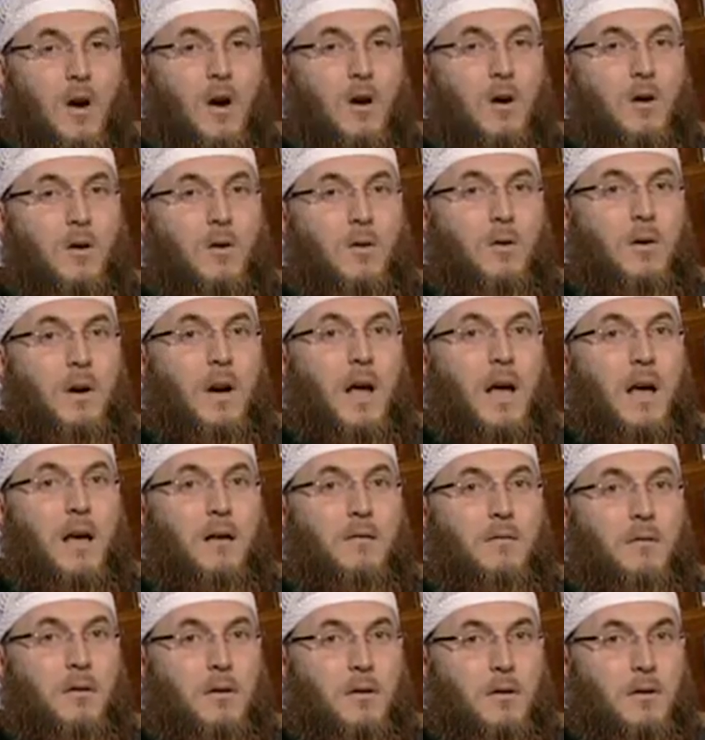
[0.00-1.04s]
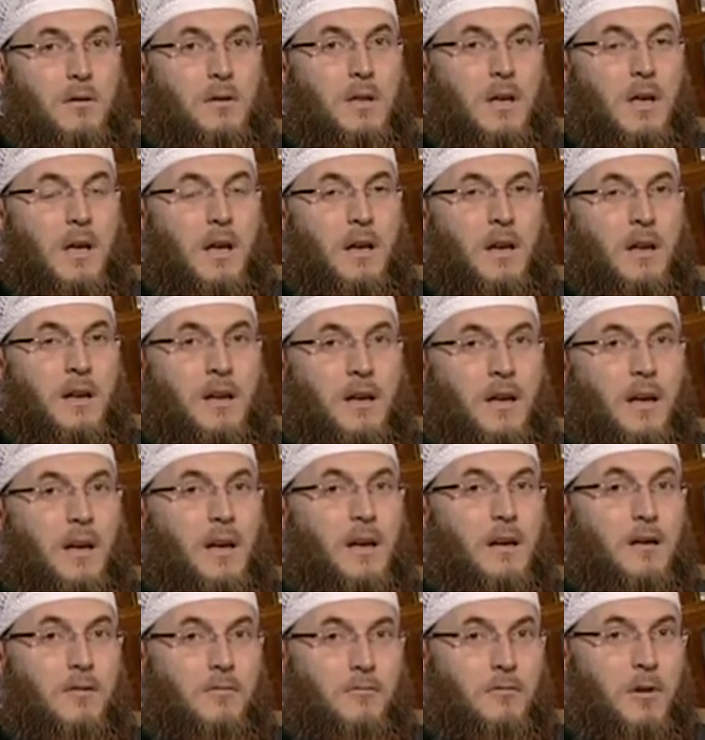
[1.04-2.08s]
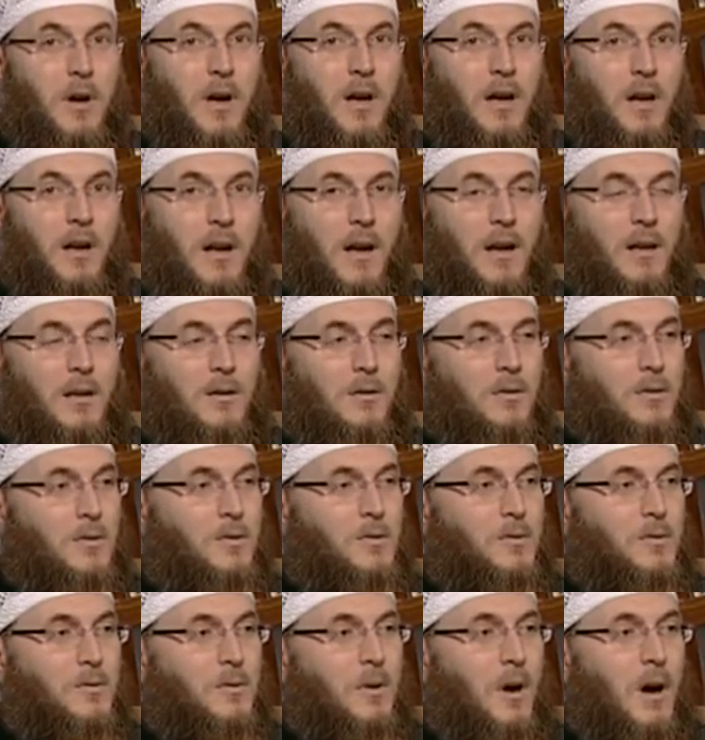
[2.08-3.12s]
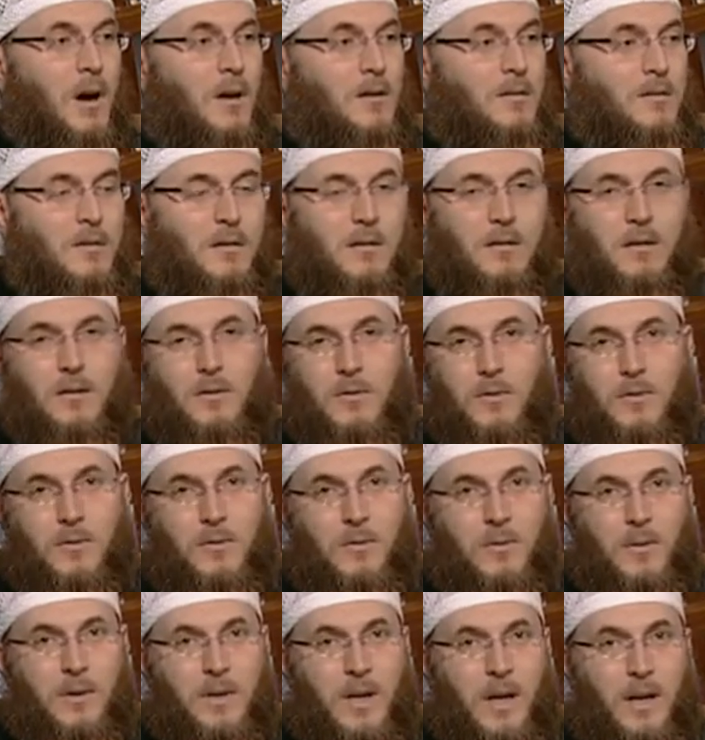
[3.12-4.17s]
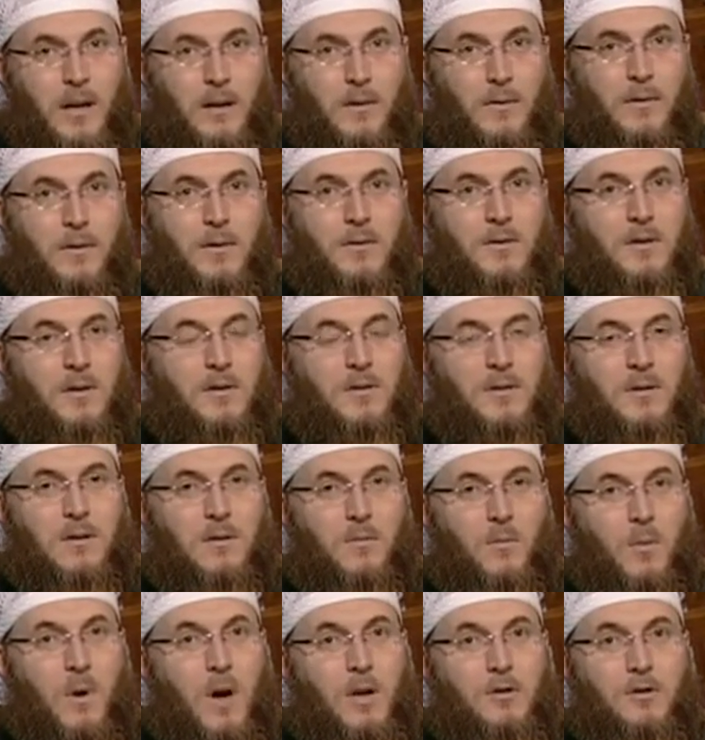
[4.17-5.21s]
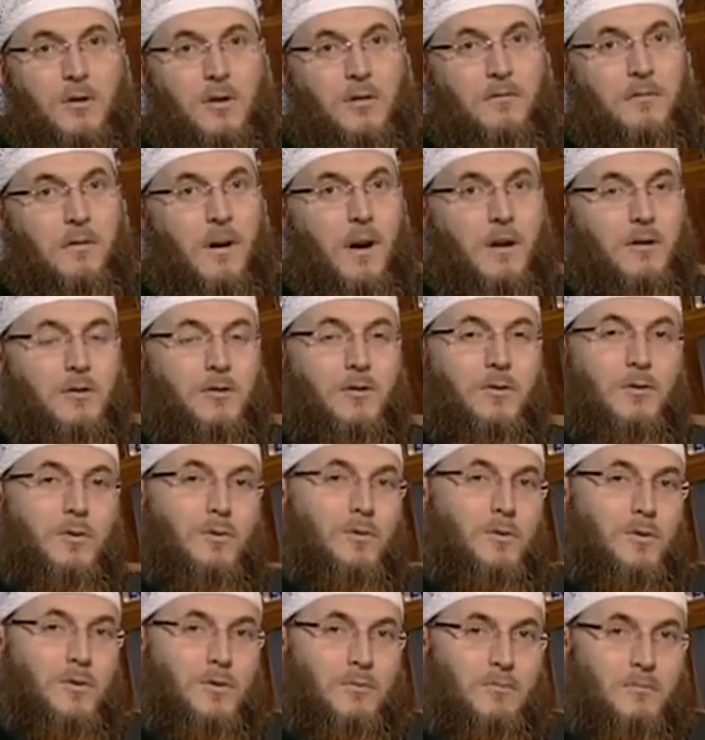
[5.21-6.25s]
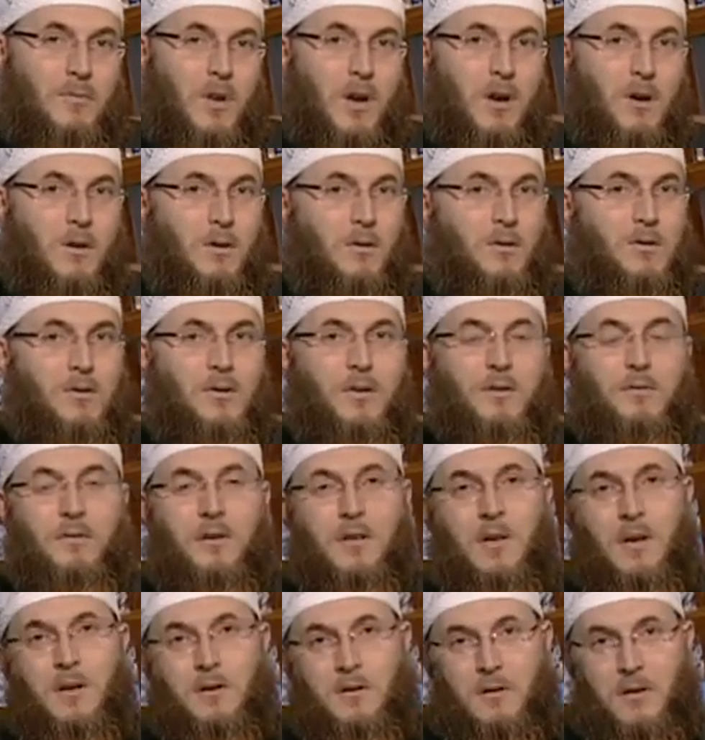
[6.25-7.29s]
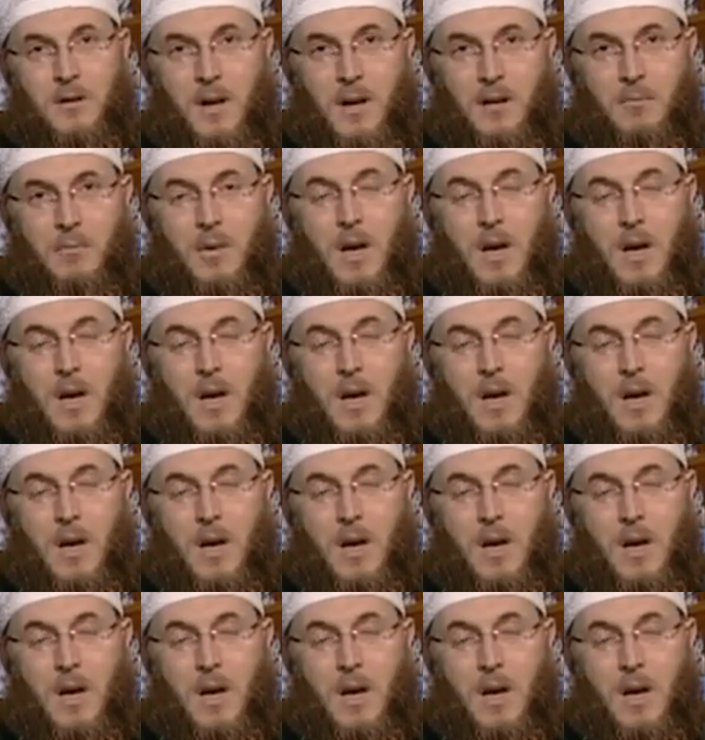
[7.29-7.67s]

or have heard it in a negative way, like those who are sitting all day long just watching Fox News or 700 Club.